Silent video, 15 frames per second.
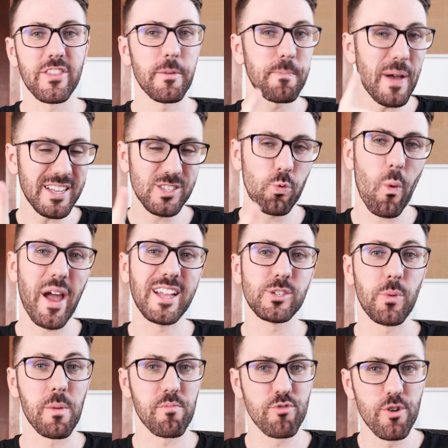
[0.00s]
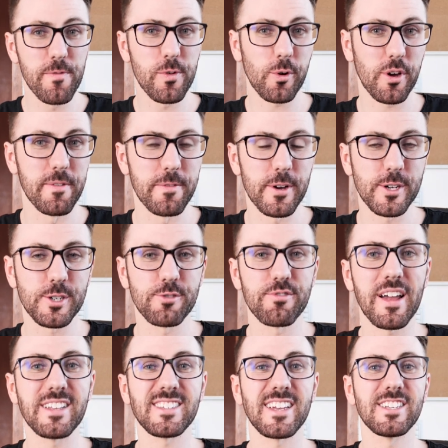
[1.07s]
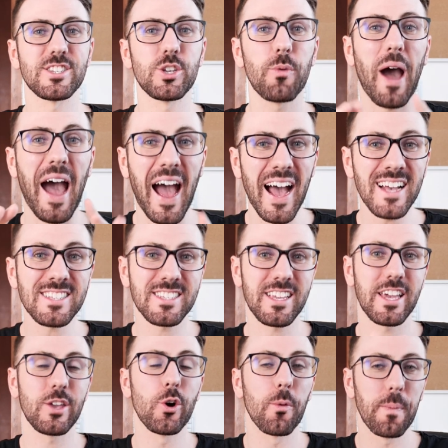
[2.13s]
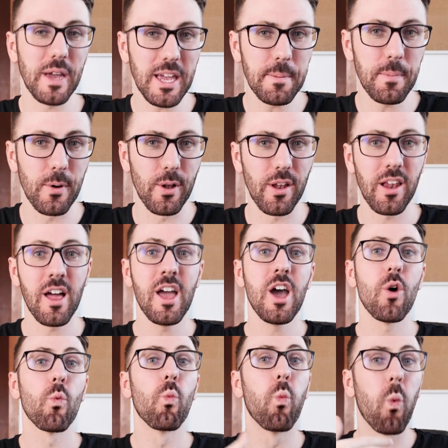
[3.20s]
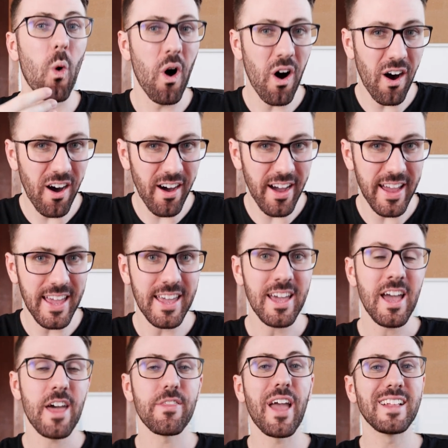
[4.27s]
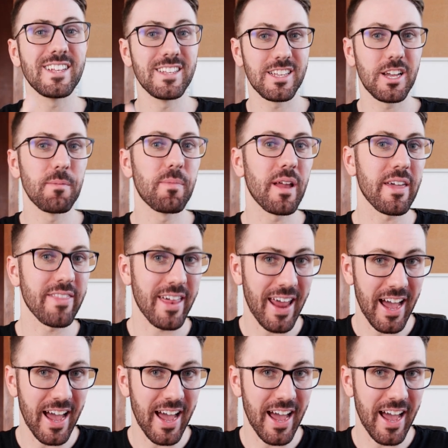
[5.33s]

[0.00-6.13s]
The best way to improve your conversion rates is to ask your people why they didn't complete that